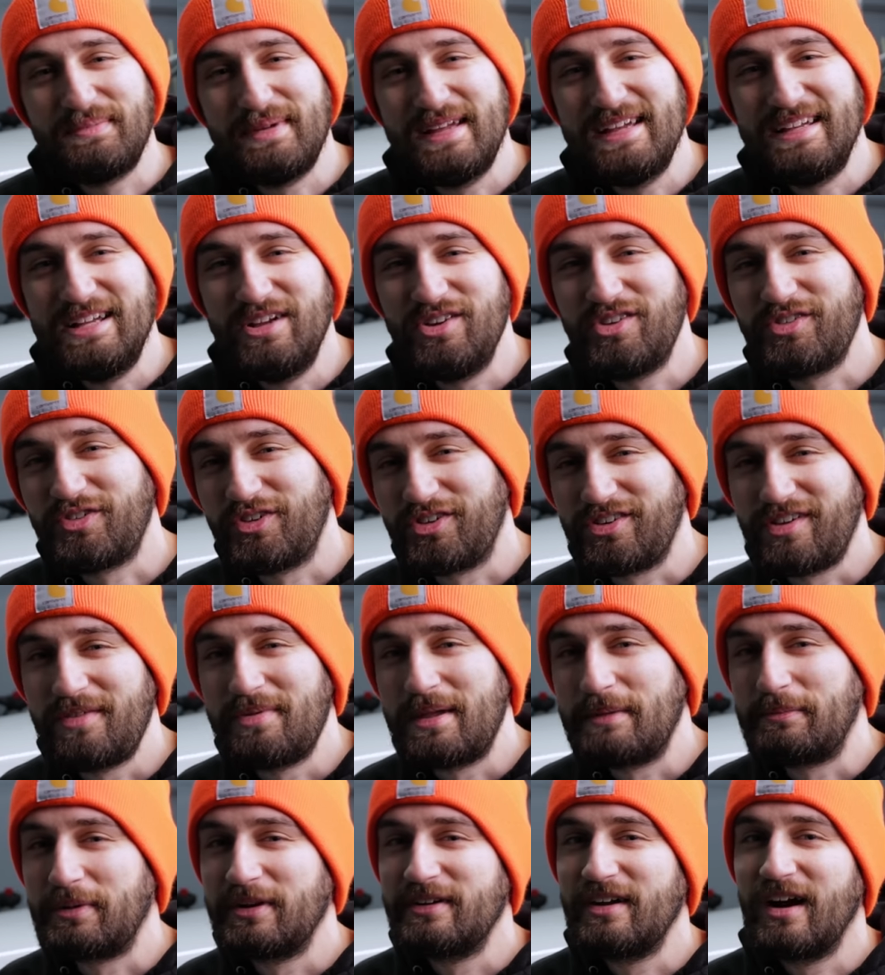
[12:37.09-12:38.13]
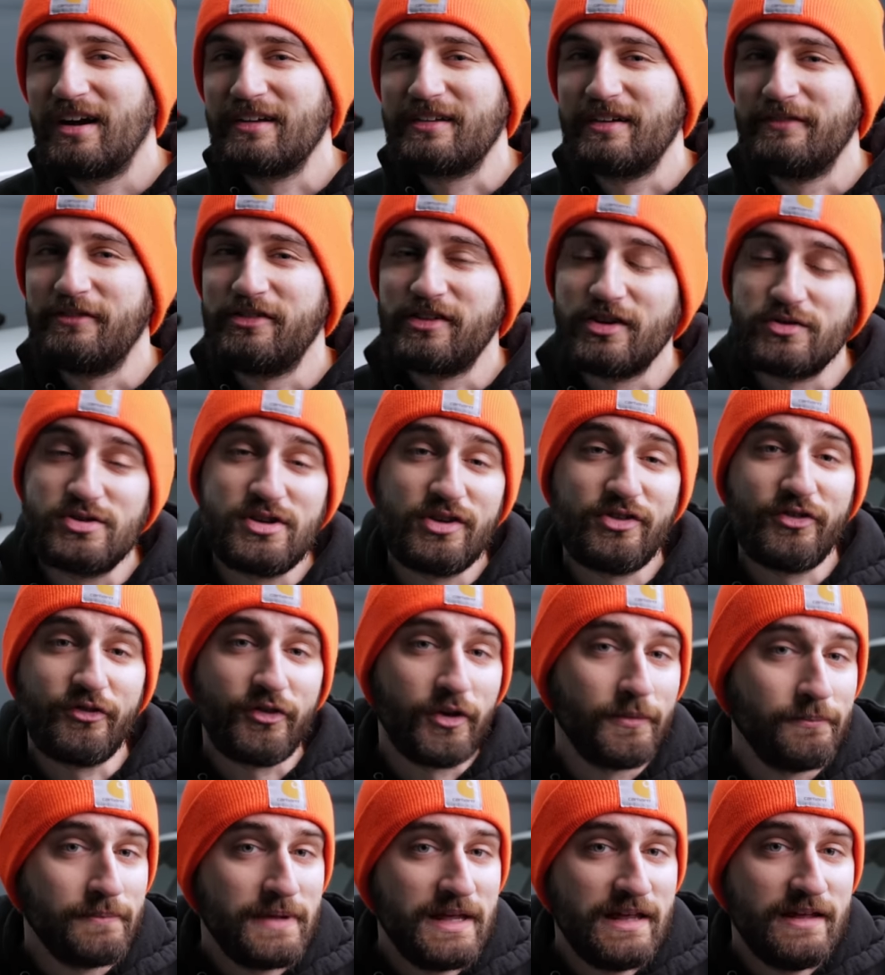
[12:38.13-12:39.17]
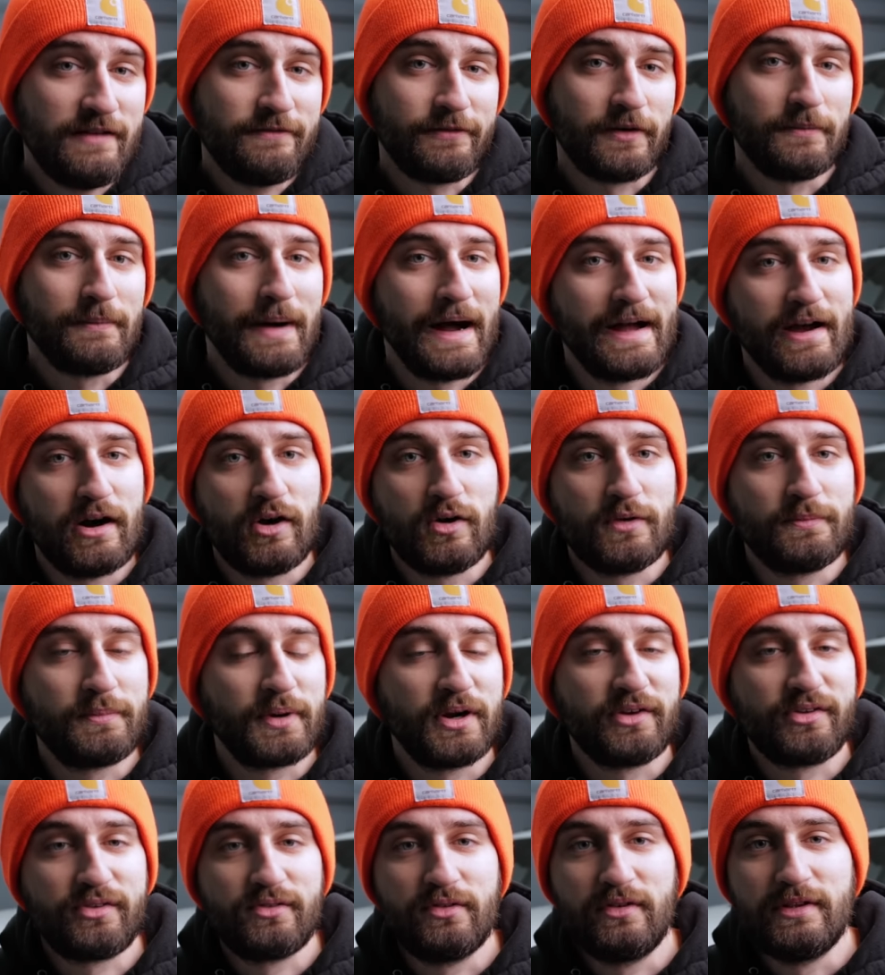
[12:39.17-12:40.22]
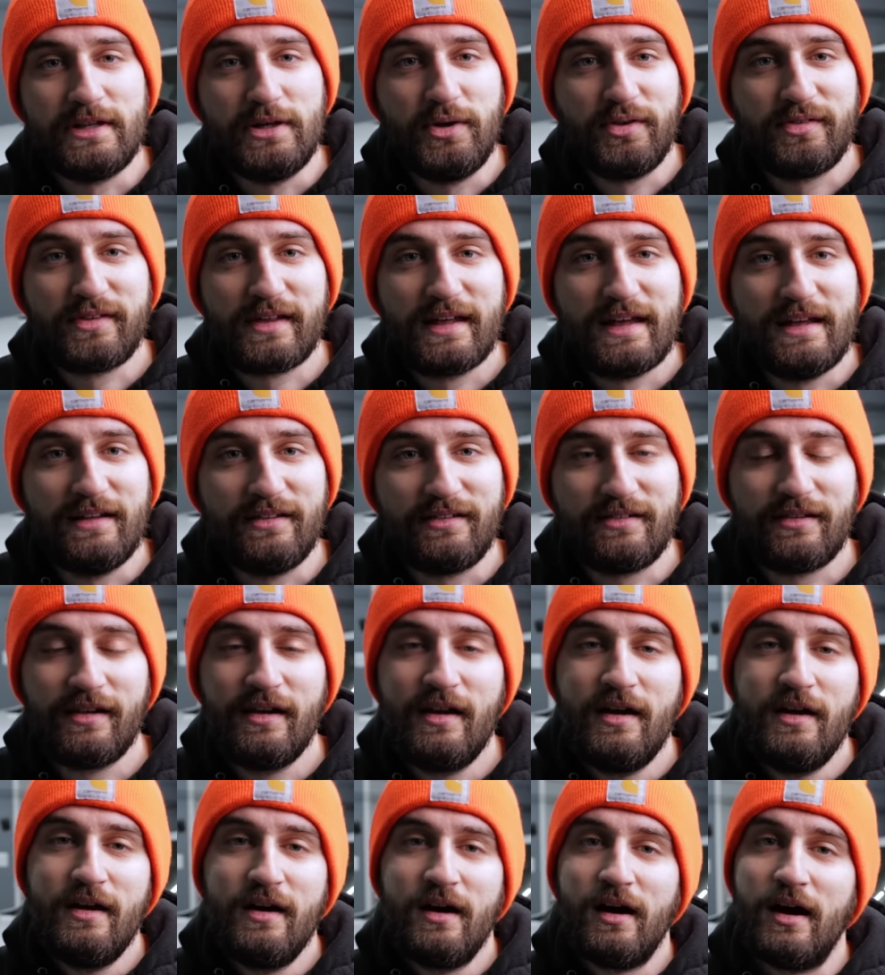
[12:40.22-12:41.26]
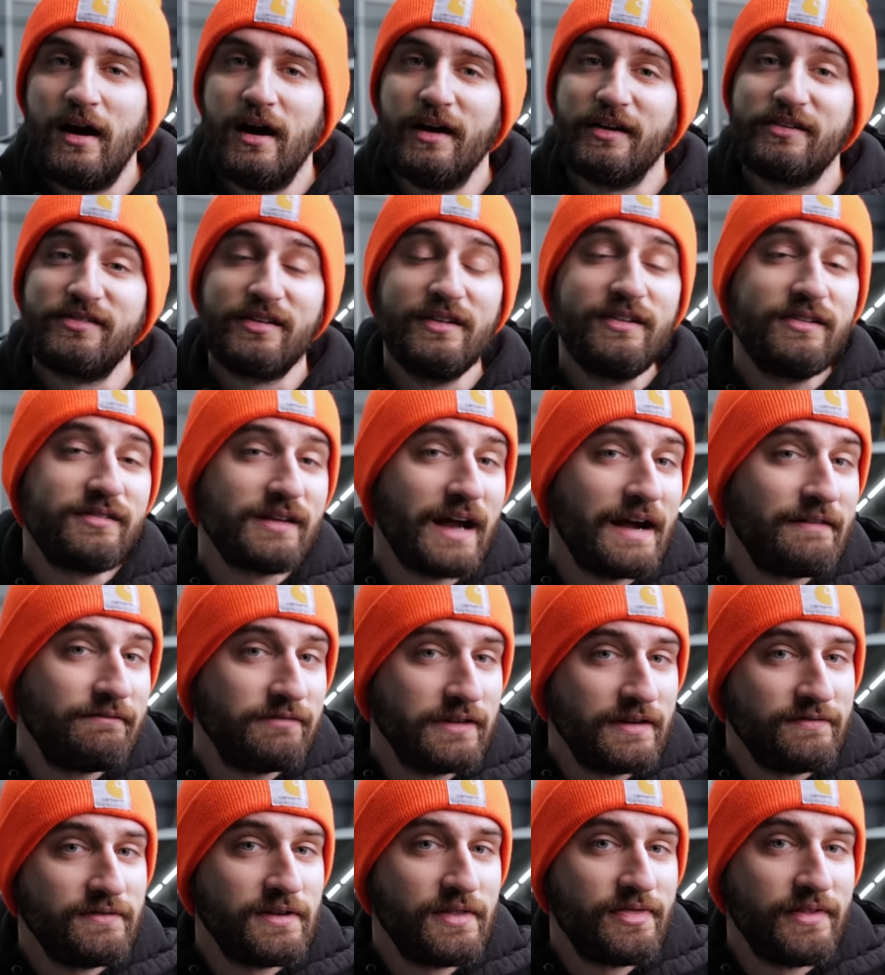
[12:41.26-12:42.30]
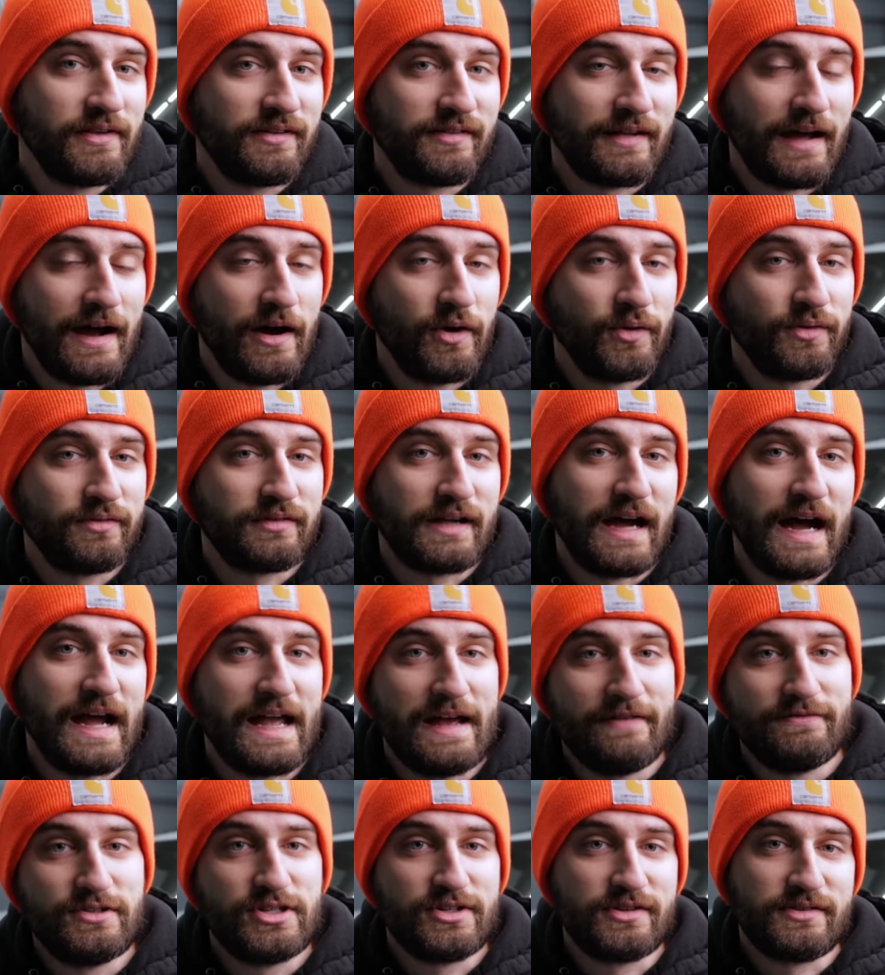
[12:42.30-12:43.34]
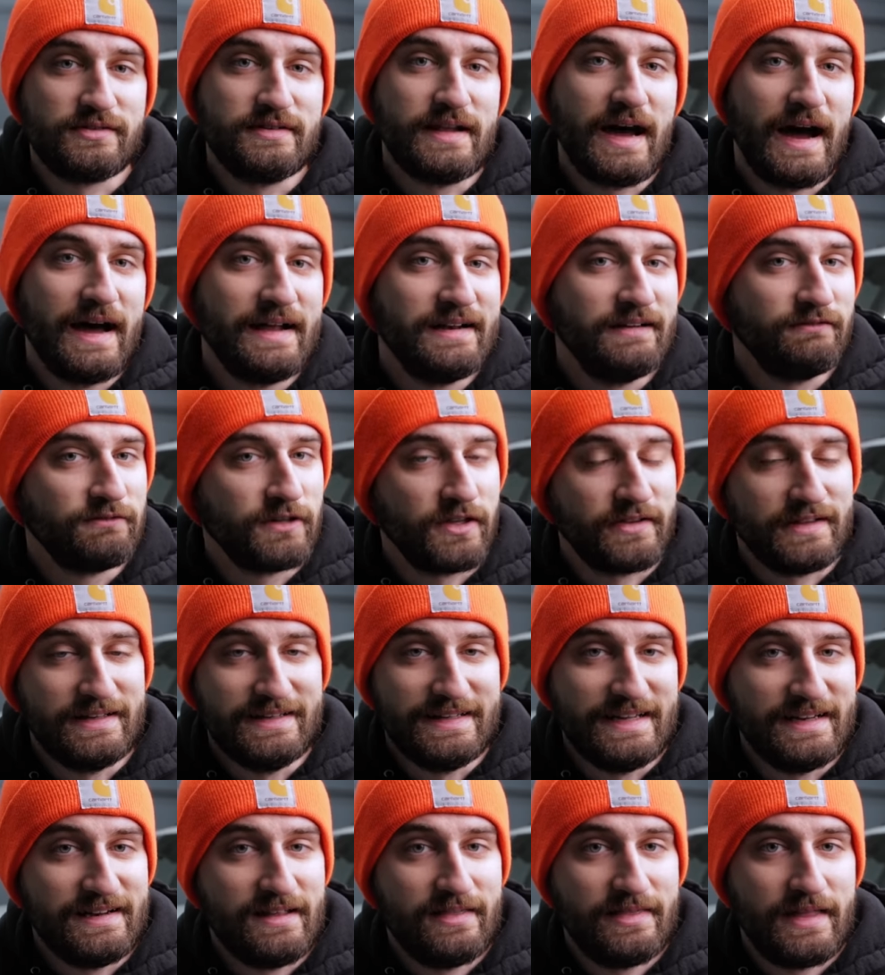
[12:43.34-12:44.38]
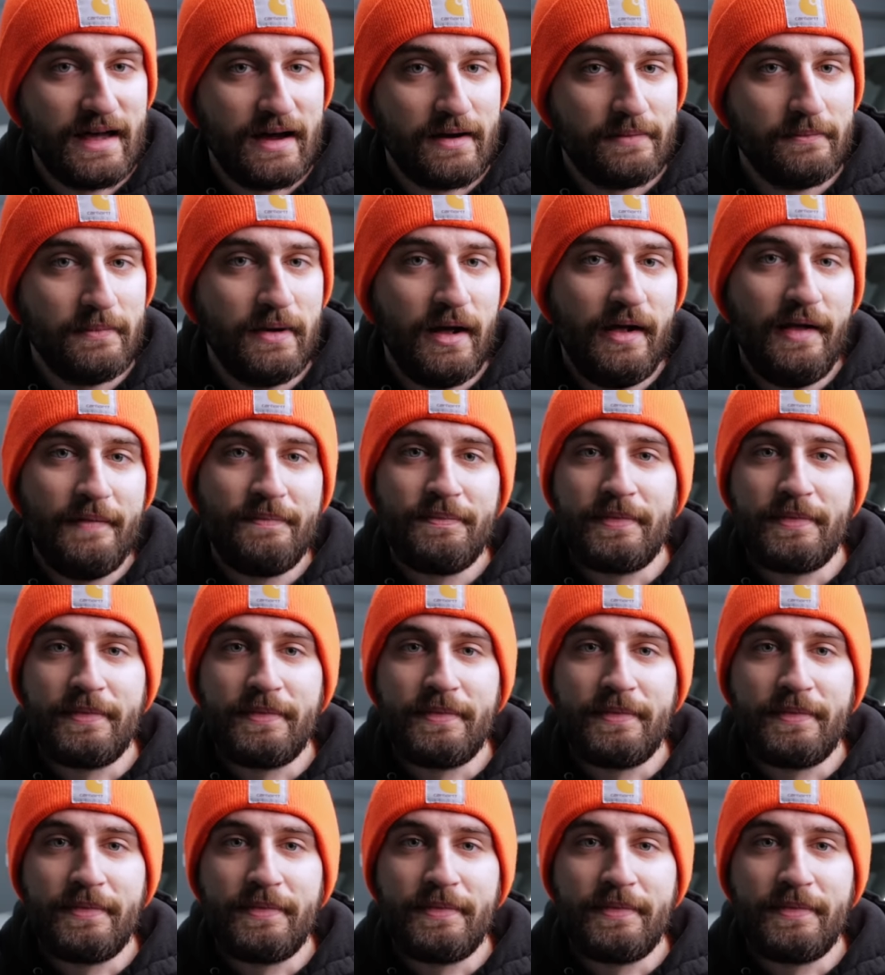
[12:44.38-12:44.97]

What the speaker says: being used for something productive. So just for me, for my own personal use case, since I've lived in this house, I have just not really needed them.